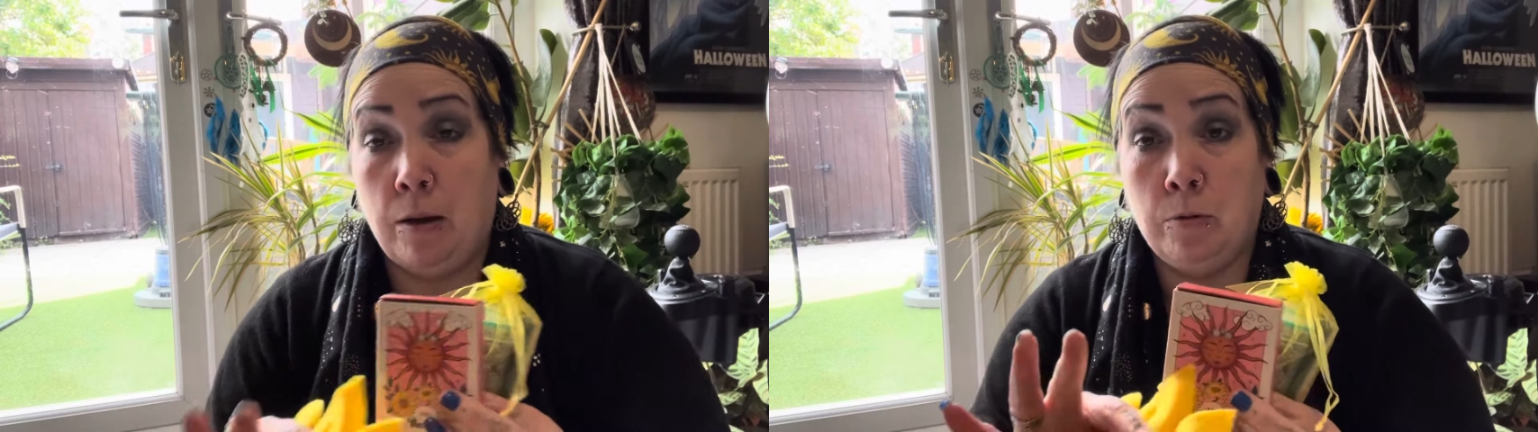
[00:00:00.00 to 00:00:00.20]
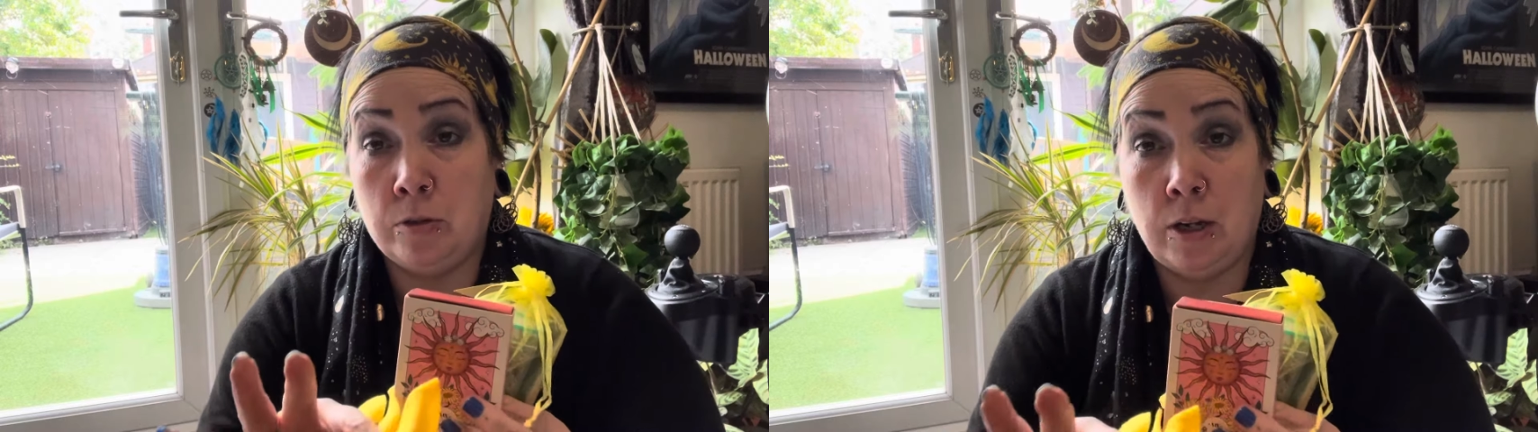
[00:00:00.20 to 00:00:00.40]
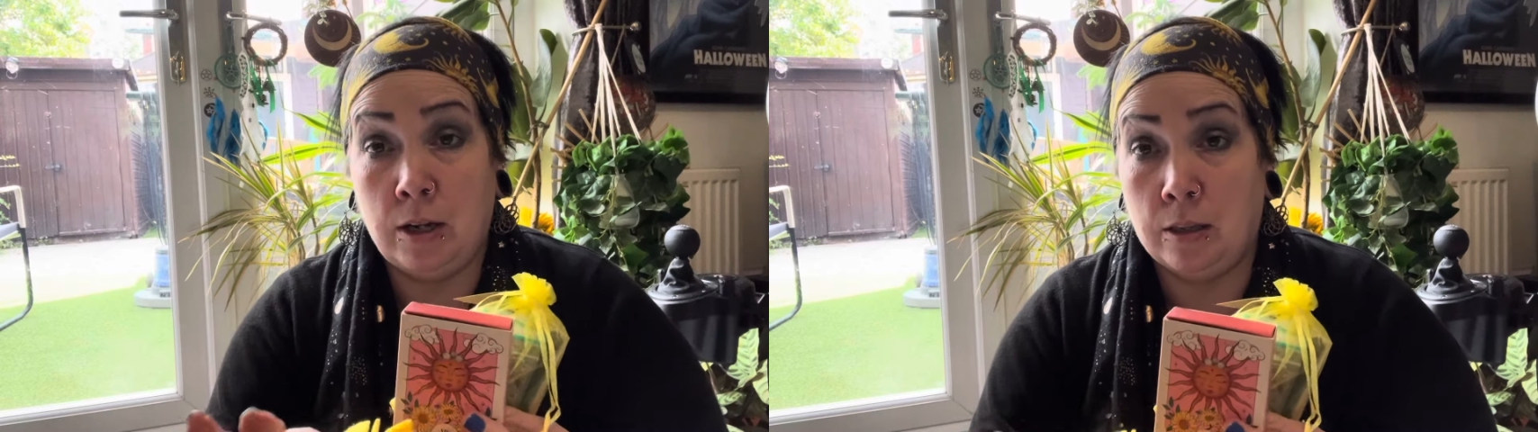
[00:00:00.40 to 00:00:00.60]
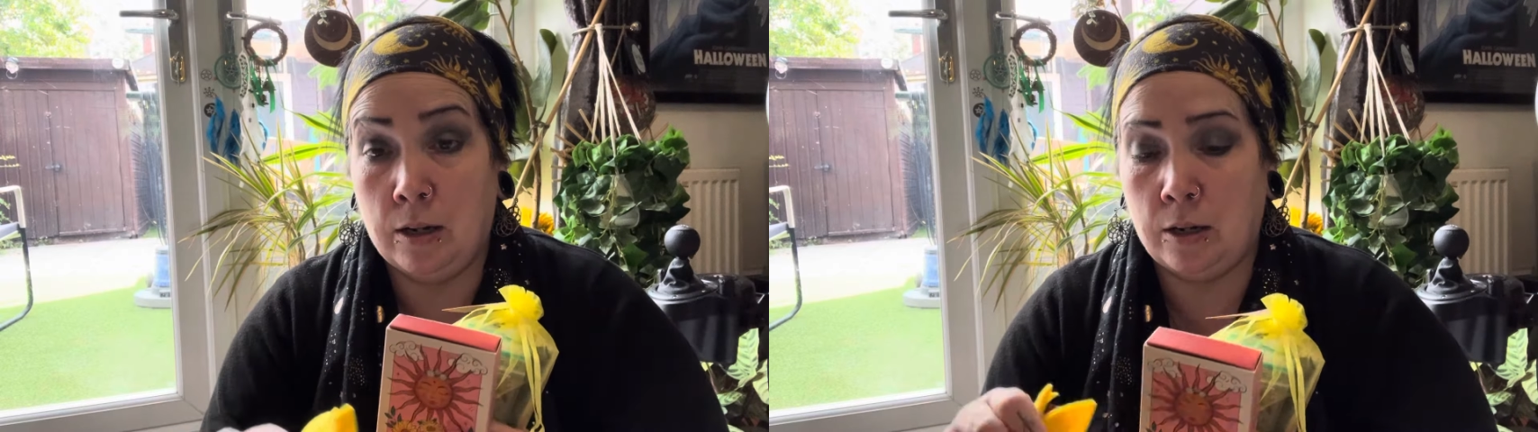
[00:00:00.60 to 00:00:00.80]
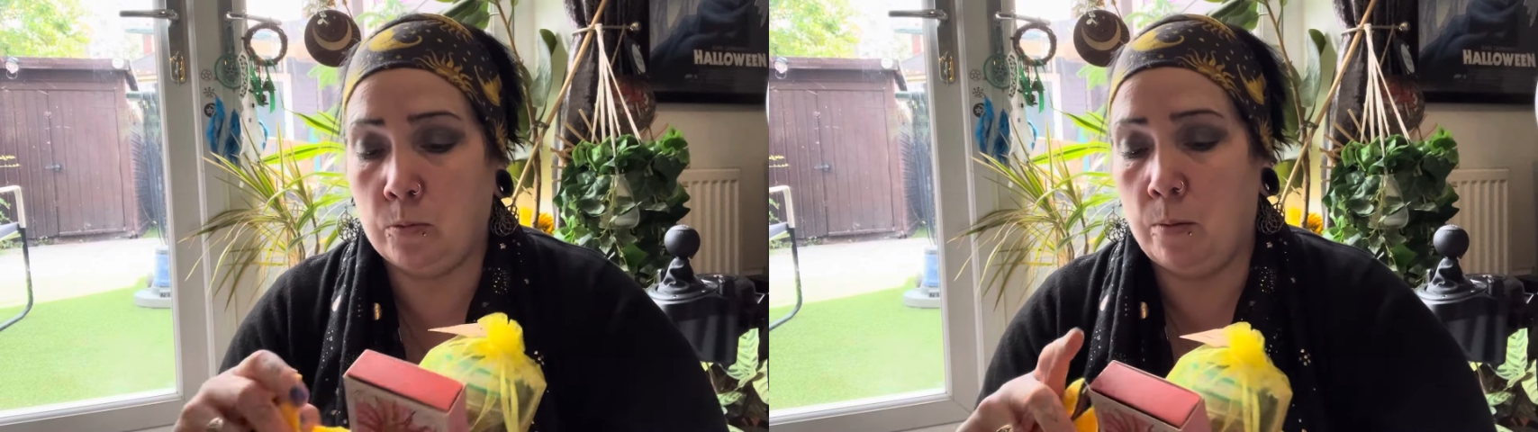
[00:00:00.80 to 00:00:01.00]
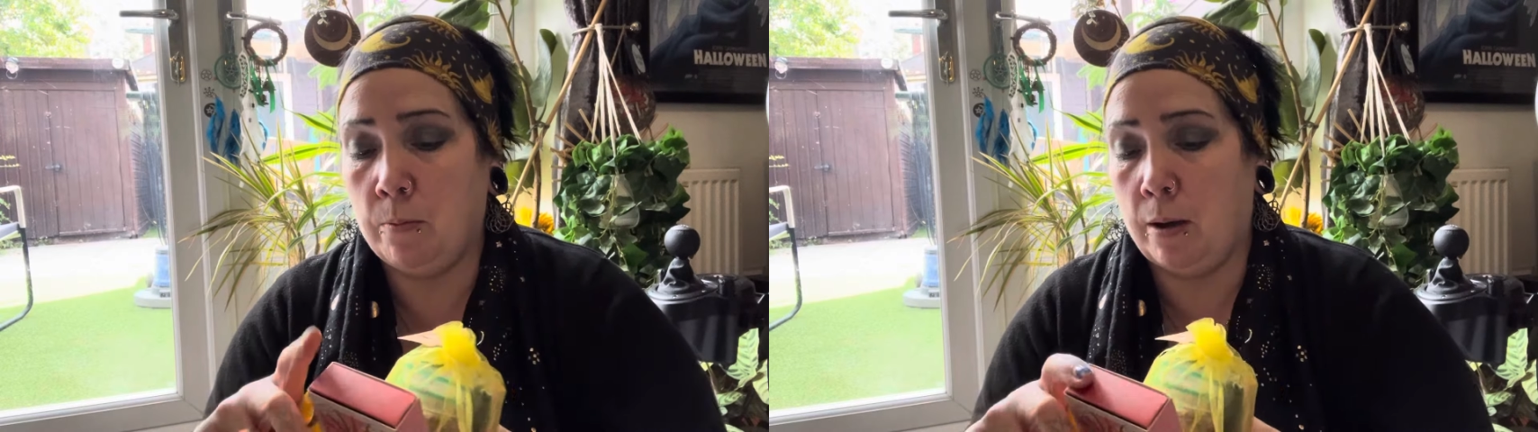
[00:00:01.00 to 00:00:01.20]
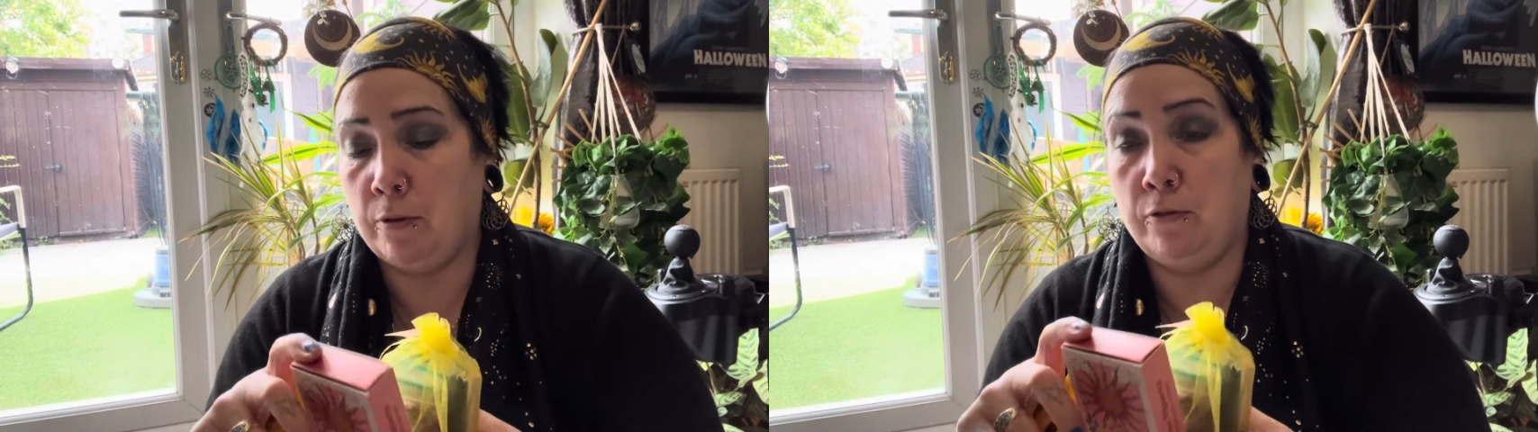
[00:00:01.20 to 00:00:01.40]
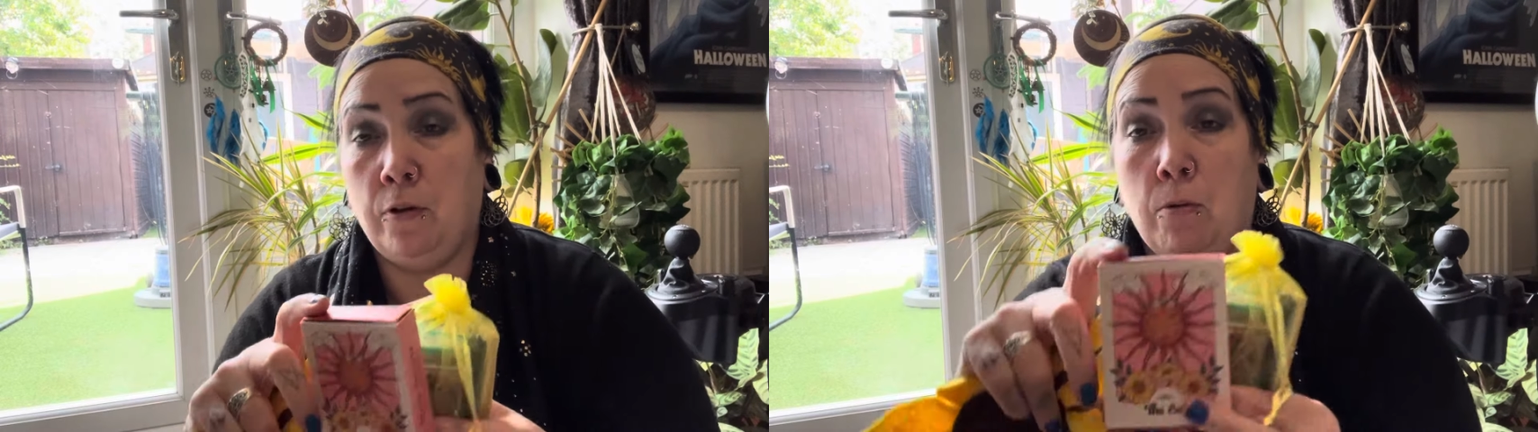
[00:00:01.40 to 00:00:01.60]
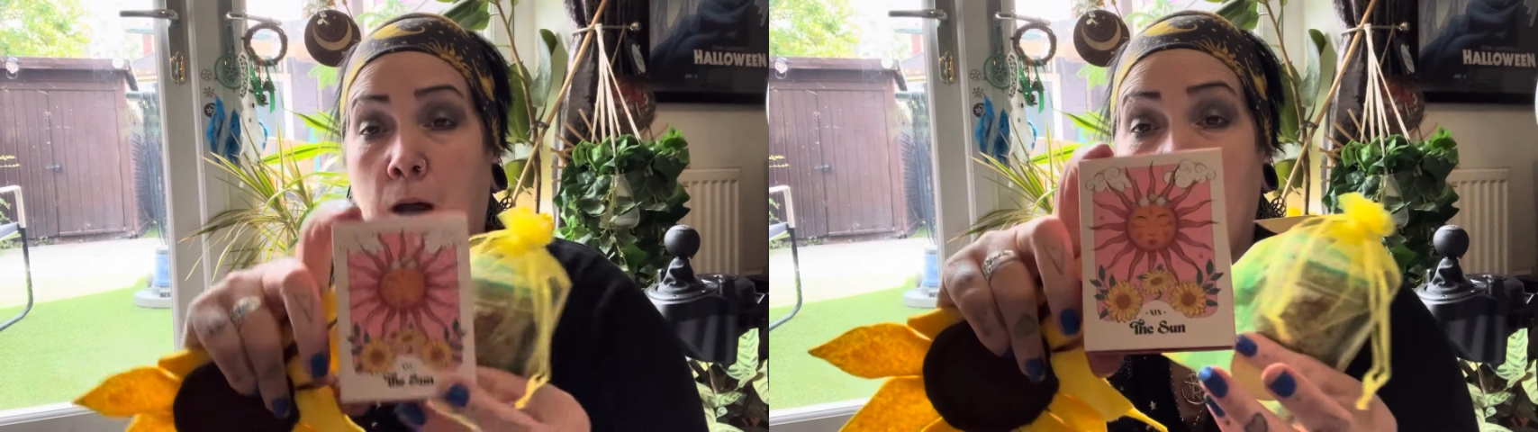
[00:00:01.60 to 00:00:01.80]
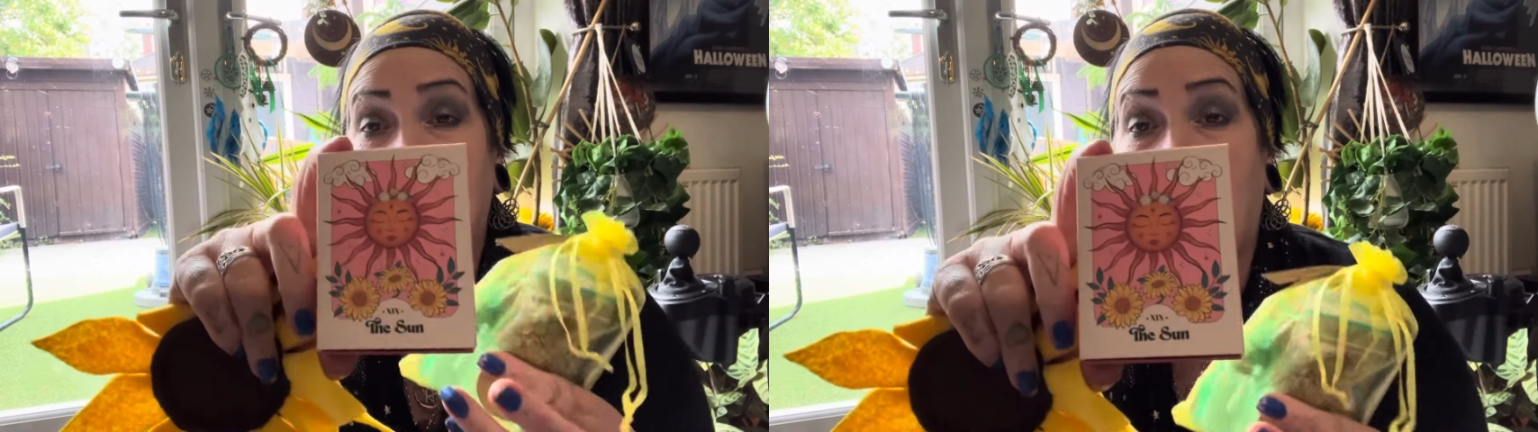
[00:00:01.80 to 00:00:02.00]
We'll see. The next one might be full.
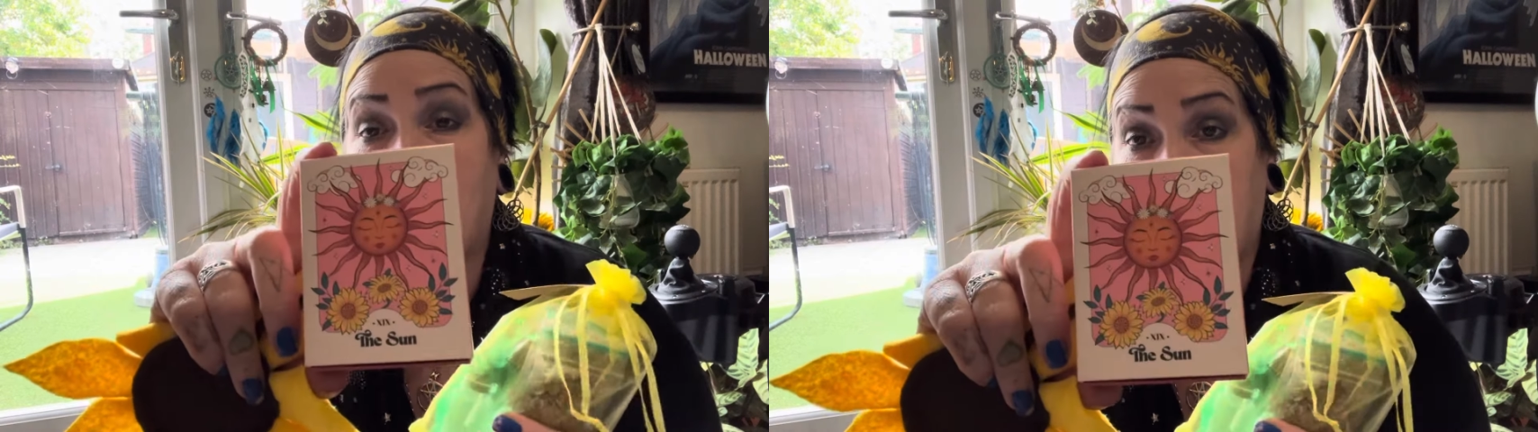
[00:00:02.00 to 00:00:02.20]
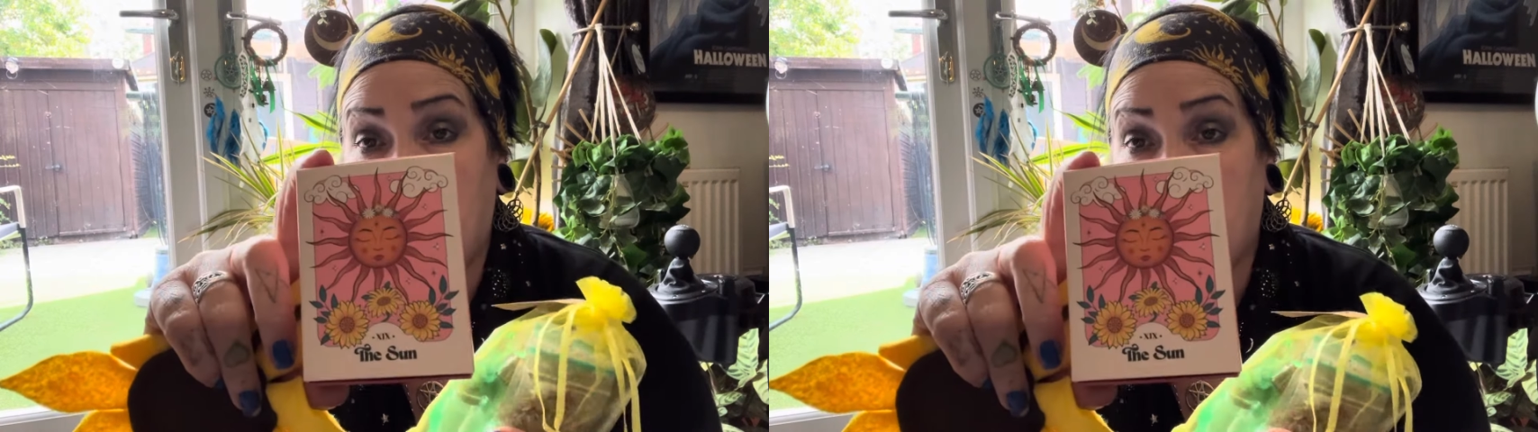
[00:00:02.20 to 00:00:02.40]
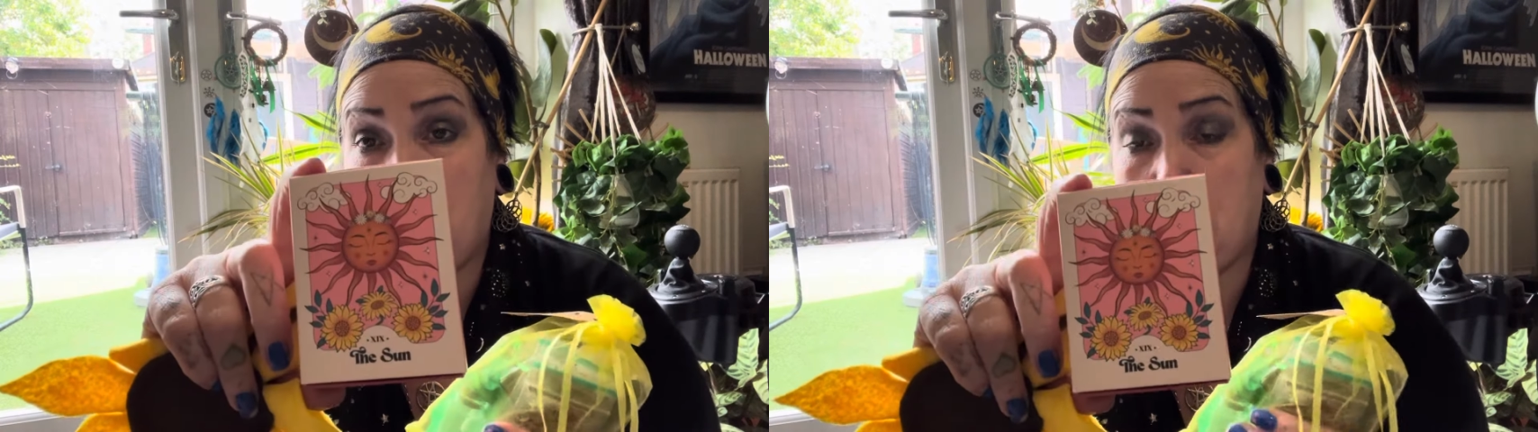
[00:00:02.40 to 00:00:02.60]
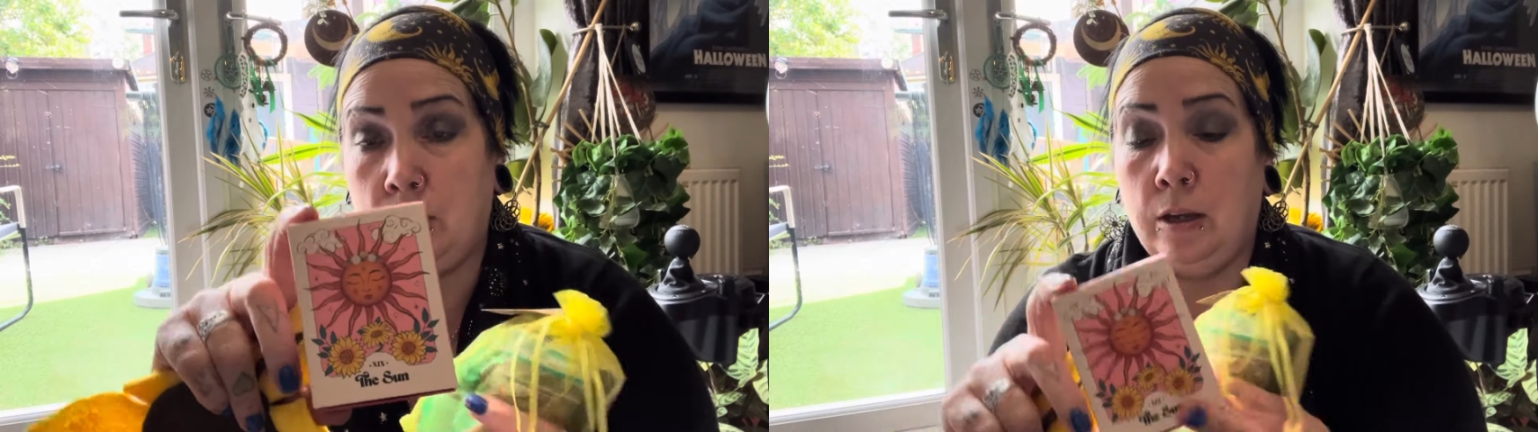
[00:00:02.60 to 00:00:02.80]
I love this.